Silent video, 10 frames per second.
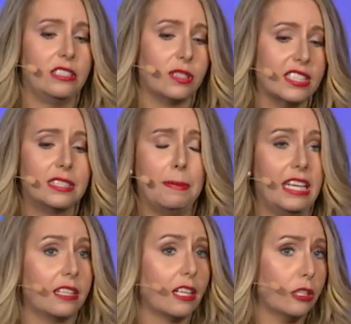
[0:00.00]
to
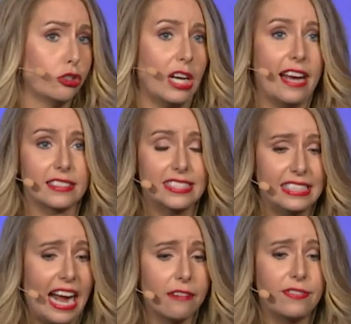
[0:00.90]
expand and contract
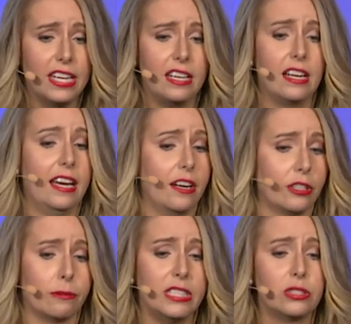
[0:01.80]
staffing and
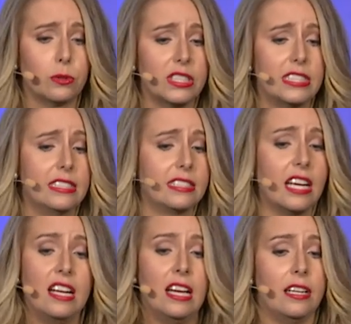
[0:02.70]
other resources,
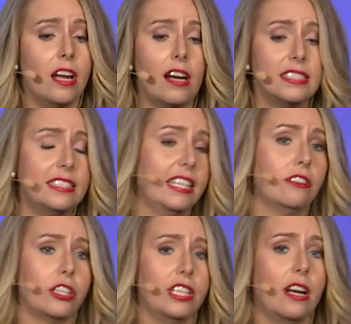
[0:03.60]

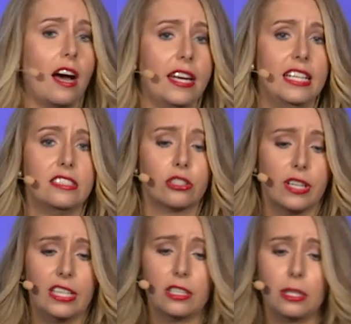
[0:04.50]
non-standard and non-integrated